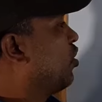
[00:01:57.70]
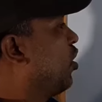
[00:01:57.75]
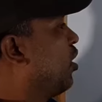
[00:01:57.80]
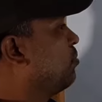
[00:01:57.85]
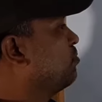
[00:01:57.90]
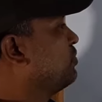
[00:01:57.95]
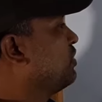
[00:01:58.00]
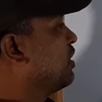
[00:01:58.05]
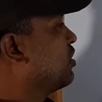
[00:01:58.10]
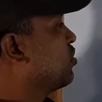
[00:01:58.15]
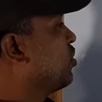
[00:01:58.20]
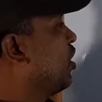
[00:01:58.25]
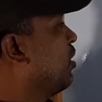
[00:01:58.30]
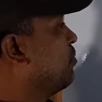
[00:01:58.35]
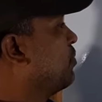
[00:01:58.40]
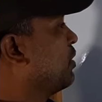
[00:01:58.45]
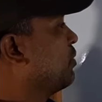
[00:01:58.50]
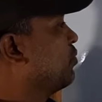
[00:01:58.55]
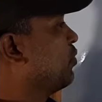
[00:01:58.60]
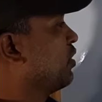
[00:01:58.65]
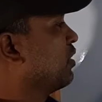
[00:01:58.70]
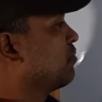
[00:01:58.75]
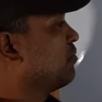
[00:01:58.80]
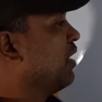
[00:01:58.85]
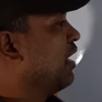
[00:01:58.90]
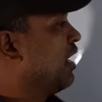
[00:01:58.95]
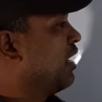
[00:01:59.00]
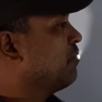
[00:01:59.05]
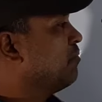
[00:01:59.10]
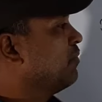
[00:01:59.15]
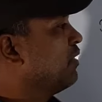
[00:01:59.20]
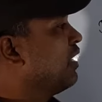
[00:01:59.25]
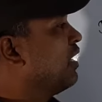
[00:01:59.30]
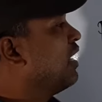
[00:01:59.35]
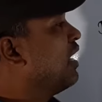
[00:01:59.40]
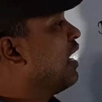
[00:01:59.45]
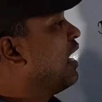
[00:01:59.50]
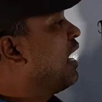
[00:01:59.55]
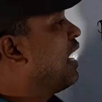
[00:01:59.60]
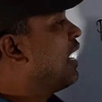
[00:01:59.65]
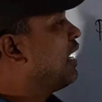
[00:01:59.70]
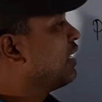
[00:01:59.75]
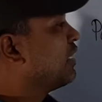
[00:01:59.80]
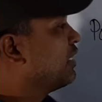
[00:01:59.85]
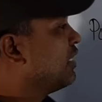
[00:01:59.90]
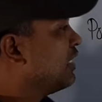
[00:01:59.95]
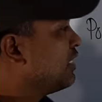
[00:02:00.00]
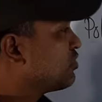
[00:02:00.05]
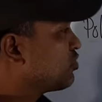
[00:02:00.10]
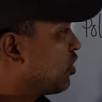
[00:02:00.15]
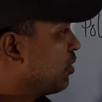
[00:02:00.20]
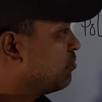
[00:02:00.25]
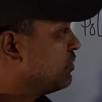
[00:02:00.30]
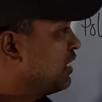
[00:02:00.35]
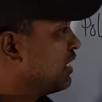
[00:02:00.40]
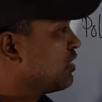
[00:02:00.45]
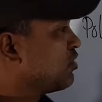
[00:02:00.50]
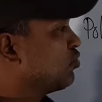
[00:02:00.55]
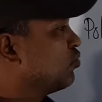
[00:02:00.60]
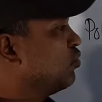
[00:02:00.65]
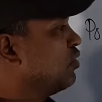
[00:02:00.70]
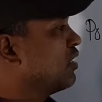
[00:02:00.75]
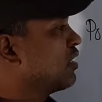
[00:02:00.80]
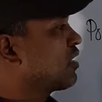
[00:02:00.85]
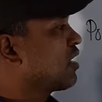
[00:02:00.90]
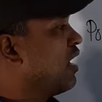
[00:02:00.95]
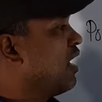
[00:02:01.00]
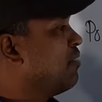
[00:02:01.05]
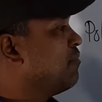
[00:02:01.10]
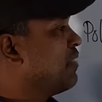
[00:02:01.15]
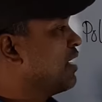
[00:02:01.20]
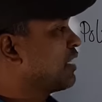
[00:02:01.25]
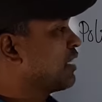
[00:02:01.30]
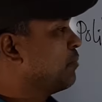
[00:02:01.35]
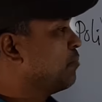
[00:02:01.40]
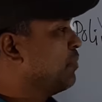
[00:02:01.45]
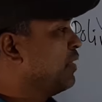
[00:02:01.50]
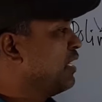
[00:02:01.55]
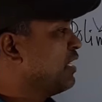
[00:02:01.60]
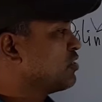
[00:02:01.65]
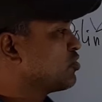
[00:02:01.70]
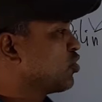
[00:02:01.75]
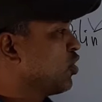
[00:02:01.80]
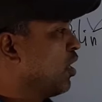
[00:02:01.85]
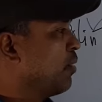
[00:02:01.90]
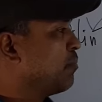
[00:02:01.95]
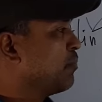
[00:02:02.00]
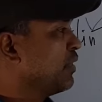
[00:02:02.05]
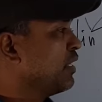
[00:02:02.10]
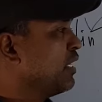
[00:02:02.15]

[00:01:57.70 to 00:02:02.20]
object of reporting verb, and this object will come at the place of